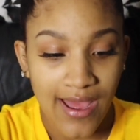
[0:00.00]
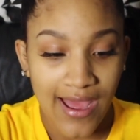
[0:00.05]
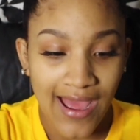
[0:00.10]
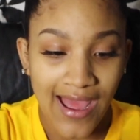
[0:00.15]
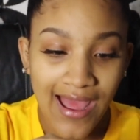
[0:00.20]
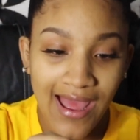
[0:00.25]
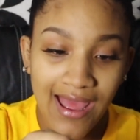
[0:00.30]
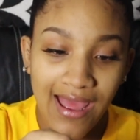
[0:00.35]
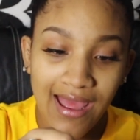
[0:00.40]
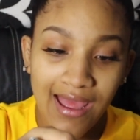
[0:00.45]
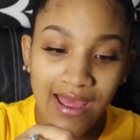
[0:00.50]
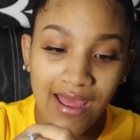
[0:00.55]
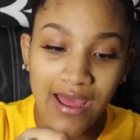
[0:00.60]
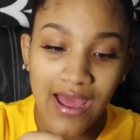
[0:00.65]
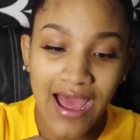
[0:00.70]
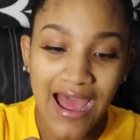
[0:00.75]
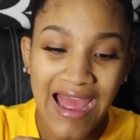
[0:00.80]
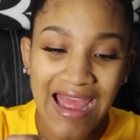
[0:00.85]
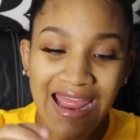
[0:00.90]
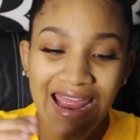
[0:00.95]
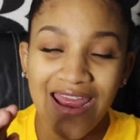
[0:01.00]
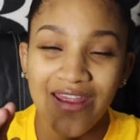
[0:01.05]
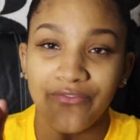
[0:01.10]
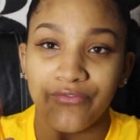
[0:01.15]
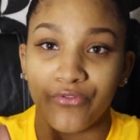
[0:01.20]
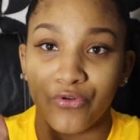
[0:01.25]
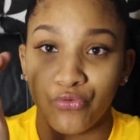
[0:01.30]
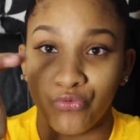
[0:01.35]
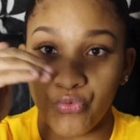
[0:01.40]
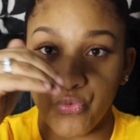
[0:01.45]
I I
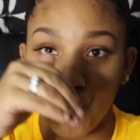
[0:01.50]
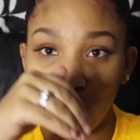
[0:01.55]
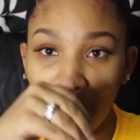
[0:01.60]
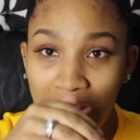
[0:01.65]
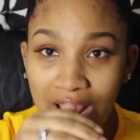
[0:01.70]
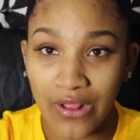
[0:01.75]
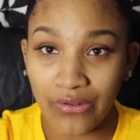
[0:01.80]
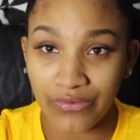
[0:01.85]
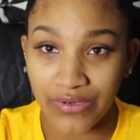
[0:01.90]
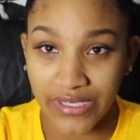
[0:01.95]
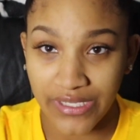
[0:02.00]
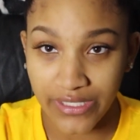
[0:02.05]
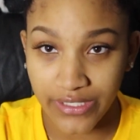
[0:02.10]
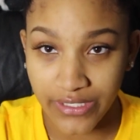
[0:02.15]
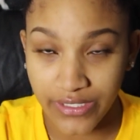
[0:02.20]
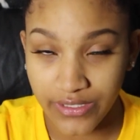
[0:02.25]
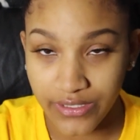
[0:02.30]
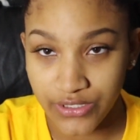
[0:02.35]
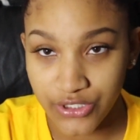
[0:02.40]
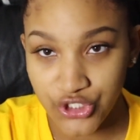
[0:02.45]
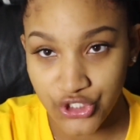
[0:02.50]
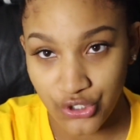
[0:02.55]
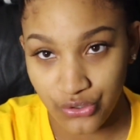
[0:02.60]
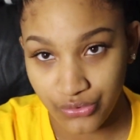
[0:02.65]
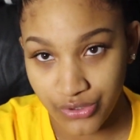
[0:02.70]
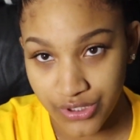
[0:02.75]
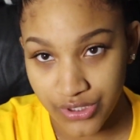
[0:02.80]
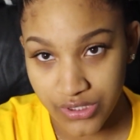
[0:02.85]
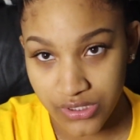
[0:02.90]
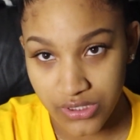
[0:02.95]
have rounded
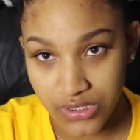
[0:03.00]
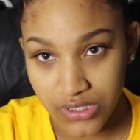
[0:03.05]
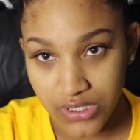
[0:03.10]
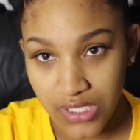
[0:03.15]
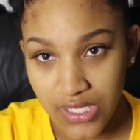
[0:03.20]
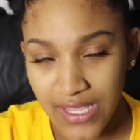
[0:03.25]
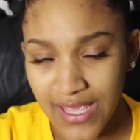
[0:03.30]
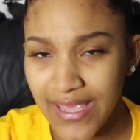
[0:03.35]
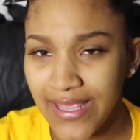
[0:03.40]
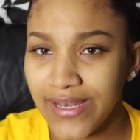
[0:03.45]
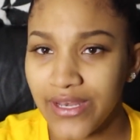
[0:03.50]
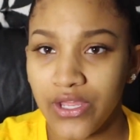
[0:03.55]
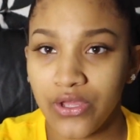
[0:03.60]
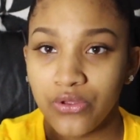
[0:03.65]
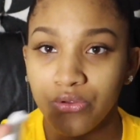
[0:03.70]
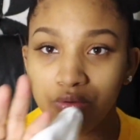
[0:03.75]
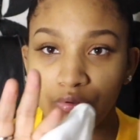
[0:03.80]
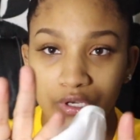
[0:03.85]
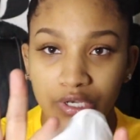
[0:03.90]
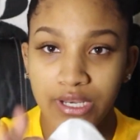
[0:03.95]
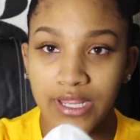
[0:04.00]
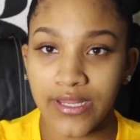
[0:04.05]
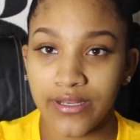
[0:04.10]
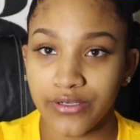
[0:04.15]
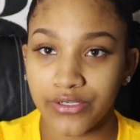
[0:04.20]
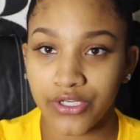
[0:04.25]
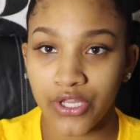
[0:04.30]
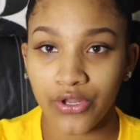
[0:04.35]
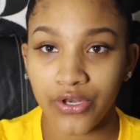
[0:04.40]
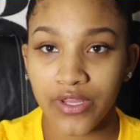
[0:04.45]
shoulders. And don't
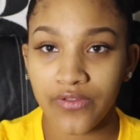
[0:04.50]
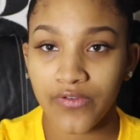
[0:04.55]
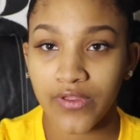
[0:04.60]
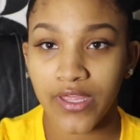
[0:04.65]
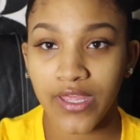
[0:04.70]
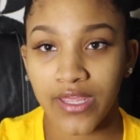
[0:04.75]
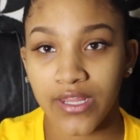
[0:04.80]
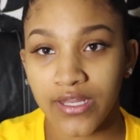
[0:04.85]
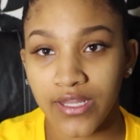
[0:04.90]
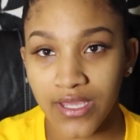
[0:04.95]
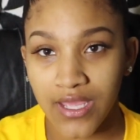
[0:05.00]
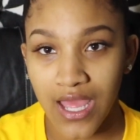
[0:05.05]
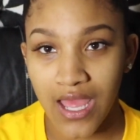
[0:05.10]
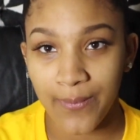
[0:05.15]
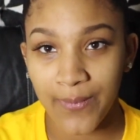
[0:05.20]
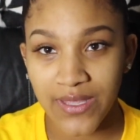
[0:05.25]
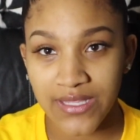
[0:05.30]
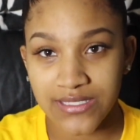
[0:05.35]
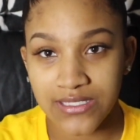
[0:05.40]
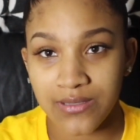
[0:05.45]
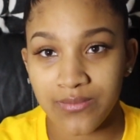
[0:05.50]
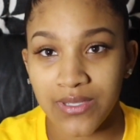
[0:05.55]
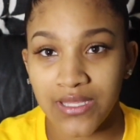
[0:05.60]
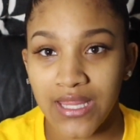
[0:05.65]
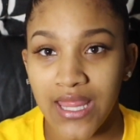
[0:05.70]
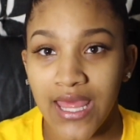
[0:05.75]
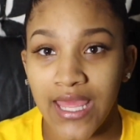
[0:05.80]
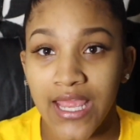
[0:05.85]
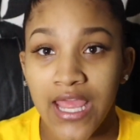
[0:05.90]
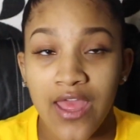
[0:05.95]
don't even get in the comments and be
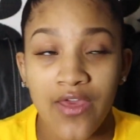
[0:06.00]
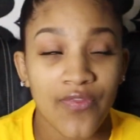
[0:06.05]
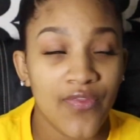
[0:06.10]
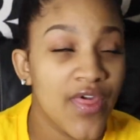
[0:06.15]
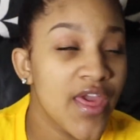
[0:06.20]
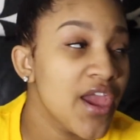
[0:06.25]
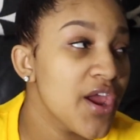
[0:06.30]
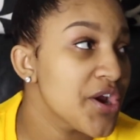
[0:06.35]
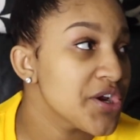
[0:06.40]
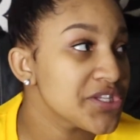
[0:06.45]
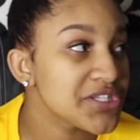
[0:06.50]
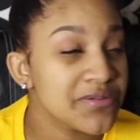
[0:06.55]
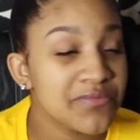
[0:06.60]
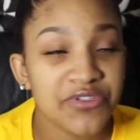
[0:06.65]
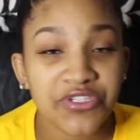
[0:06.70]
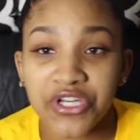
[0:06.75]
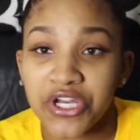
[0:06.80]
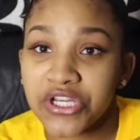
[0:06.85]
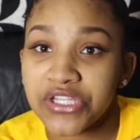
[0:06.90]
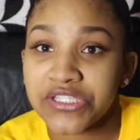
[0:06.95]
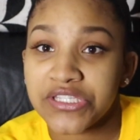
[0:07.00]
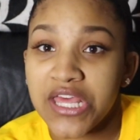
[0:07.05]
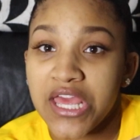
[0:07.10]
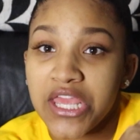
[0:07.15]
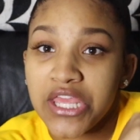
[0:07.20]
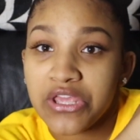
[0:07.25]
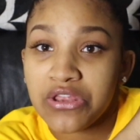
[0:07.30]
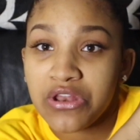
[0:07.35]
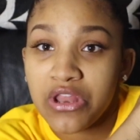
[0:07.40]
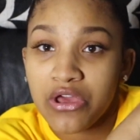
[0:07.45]
like, there are some shirts
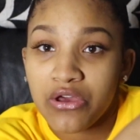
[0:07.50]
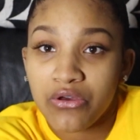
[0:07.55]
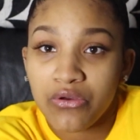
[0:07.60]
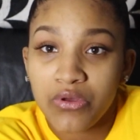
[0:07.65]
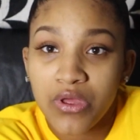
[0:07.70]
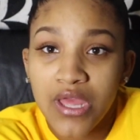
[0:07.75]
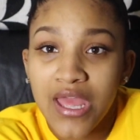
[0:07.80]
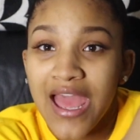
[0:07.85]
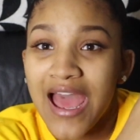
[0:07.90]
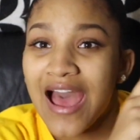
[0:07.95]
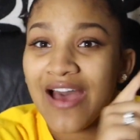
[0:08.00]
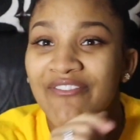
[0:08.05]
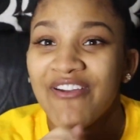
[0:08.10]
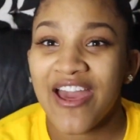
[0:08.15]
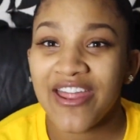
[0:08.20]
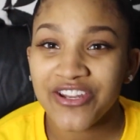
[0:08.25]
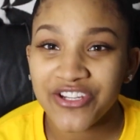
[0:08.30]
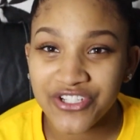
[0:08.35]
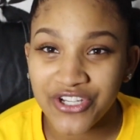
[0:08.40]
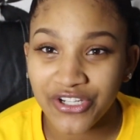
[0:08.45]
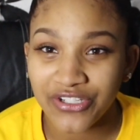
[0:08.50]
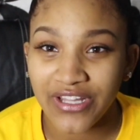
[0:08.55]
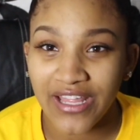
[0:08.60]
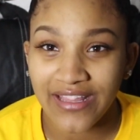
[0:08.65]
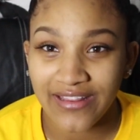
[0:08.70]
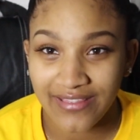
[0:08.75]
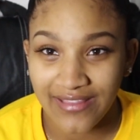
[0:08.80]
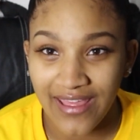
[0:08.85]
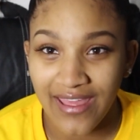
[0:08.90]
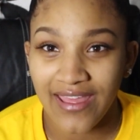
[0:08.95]
that you know. I've had a shirt
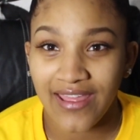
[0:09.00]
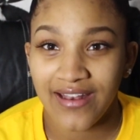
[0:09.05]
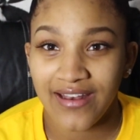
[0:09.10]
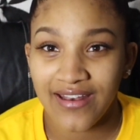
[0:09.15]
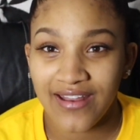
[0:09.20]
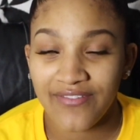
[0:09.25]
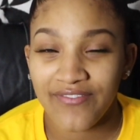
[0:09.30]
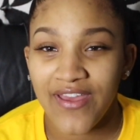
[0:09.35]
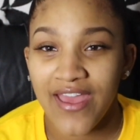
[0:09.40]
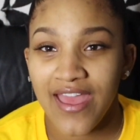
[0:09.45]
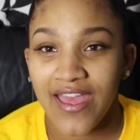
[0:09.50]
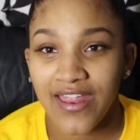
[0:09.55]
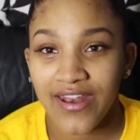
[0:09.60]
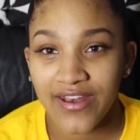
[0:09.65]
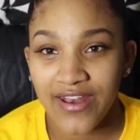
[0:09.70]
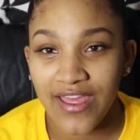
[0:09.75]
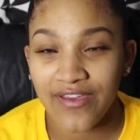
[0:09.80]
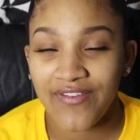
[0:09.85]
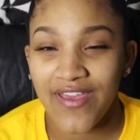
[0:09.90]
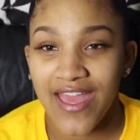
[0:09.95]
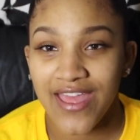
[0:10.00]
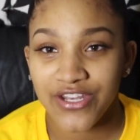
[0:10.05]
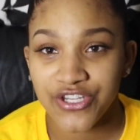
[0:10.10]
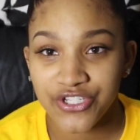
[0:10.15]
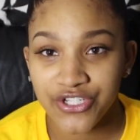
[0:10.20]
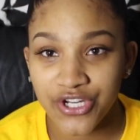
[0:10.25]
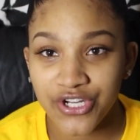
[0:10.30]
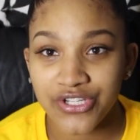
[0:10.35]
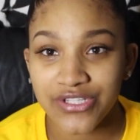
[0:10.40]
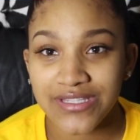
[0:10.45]
like that. I've had I've had
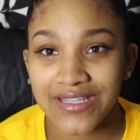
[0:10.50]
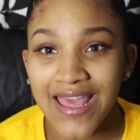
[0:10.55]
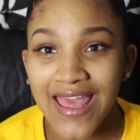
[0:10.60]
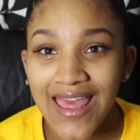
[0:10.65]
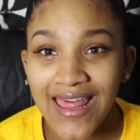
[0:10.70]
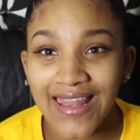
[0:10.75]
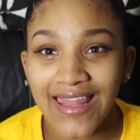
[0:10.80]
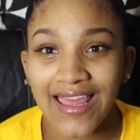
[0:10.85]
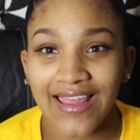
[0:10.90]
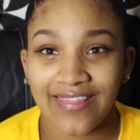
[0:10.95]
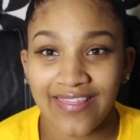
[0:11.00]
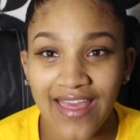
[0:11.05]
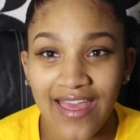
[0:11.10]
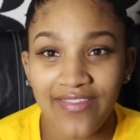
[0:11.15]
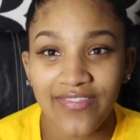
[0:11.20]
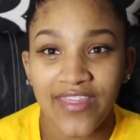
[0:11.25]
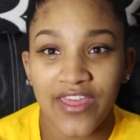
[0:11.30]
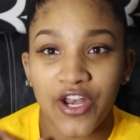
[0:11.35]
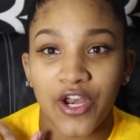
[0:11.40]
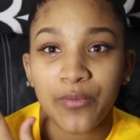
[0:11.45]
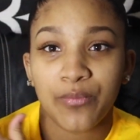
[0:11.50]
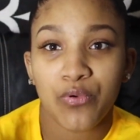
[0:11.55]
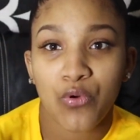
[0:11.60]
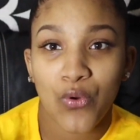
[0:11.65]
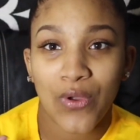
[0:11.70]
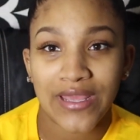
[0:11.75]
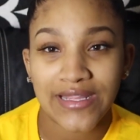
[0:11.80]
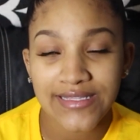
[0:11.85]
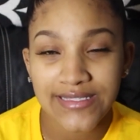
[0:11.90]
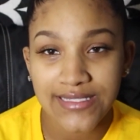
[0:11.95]
shirts like that that are
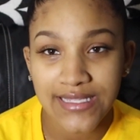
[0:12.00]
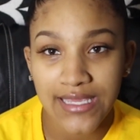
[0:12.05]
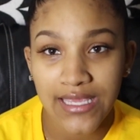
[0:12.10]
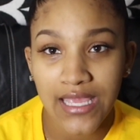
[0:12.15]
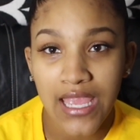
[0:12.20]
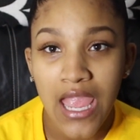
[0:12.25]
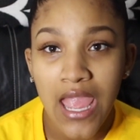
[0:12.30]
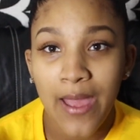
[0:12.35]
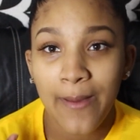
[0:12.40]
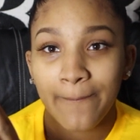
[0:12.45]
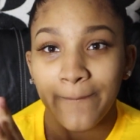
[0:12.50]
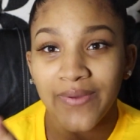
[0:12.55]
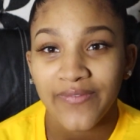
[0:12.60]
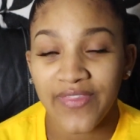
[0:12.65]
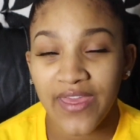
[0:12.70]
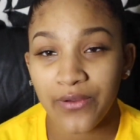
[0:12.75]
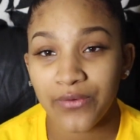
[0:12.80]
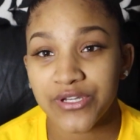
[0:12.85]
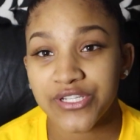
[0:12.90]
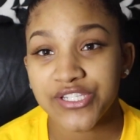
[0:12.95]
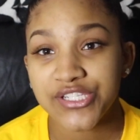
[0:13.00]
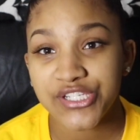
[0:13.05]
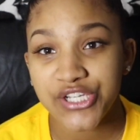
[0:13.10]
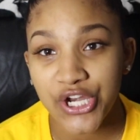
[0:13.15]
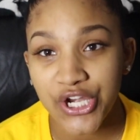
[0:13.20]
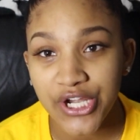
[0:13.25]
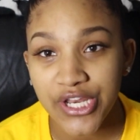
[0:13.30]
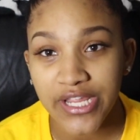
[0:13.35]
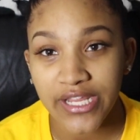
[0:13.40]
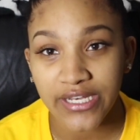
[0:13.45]
pointy, but they were
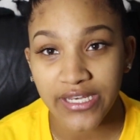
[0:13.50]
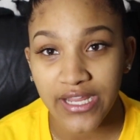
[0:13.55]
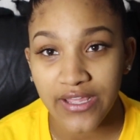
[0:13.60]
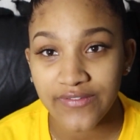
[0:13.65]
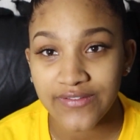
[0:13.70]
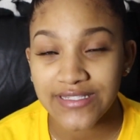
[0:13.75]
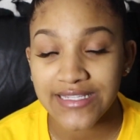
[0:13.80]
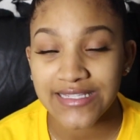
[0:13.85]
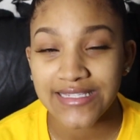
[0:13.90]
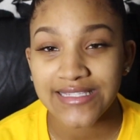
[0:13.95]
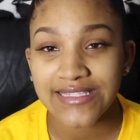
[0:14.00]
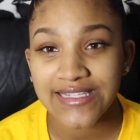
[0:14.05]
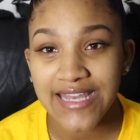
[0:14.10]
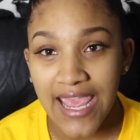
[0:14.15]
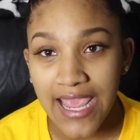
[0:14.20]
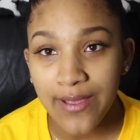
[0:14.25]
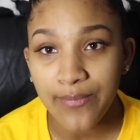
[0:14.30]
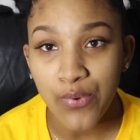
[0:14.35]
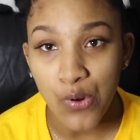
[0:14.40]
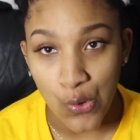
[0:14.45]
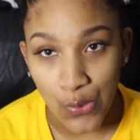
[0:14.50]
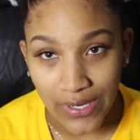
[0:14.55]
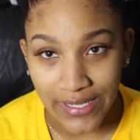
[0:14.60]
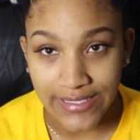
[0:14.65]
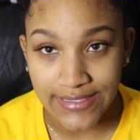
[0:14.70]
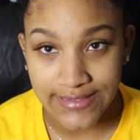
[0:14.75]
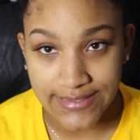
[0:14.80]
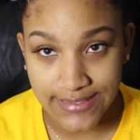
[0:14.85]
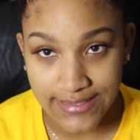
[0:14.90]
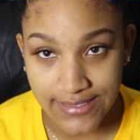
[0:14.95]
sturdy enough to stay
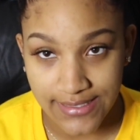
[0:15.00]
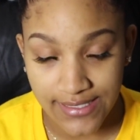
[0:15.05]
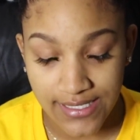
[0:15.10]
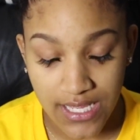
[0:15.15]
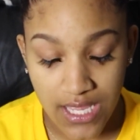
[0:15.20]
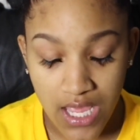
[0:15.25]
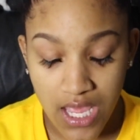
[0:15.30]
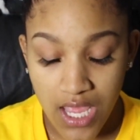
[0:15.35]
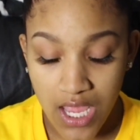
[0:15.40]
pointy.